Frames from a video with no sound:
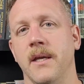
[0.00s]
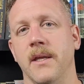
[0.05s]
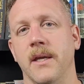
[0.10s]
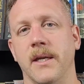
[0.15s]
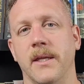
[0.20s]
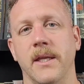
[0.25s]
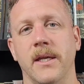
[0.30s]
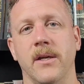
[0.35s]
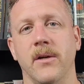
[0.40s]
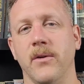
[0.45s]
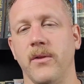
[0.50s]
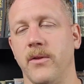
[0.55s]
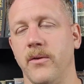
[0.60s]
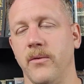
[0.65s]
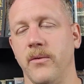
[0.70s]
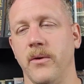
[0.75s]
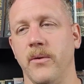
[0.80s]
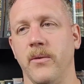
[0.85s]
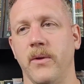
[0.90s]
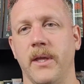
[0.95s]
Like they go
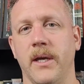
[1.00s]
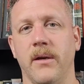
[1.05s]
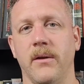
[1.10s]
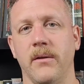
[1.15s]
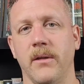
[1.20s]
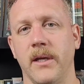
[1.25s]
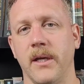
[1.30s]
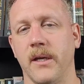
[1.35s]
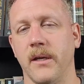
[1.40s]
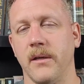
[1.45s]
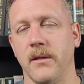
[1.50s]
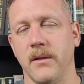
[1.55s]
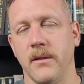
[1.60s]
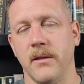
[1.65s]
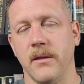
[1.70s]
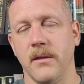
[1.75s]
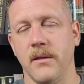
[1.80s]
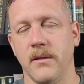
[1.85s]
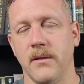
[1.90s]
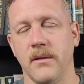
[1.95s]
through it without like
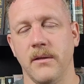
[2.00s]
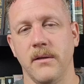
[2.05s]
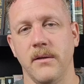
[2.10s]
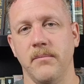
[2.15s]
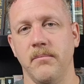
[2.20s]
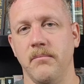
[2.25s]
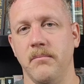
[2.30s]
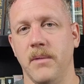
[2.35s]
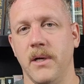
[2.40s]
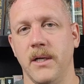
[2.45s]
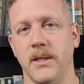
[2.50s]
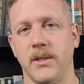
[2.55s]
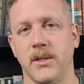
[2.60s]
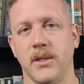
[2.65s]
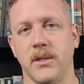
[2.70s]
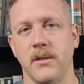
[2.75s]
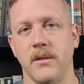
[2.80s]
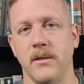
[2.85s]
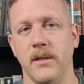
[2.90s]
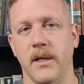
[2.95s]

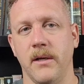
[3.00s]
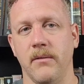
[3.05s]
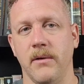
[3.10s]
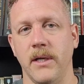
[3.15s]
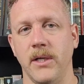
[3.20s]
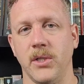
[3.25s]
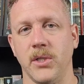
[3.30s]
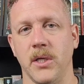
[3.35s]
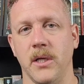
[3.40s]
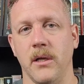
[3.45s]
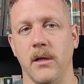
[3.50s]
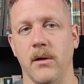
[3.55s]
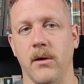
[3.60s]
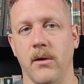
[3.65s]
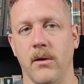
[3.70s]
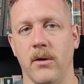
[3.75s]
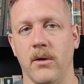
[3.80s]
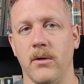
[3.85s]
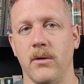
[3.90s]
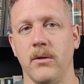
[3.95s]
much narration at
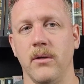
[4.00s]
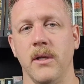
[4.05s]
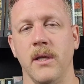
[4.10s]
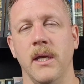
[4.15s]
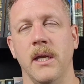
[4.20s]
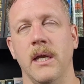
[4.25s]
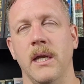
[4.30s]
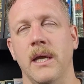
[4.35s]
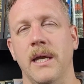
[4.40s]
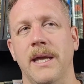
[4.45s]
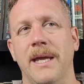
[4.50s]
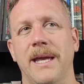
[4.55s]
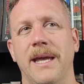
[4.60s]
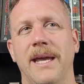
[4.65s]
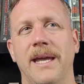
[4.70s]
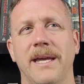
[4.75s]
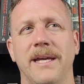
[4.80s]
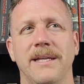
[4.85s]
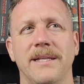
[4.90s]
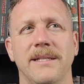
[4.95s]
all.
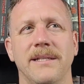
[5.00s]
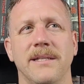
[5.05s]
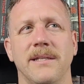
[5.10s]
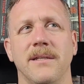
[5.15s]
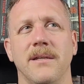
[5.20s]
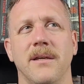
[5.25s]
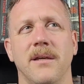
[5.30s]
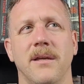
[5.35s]
And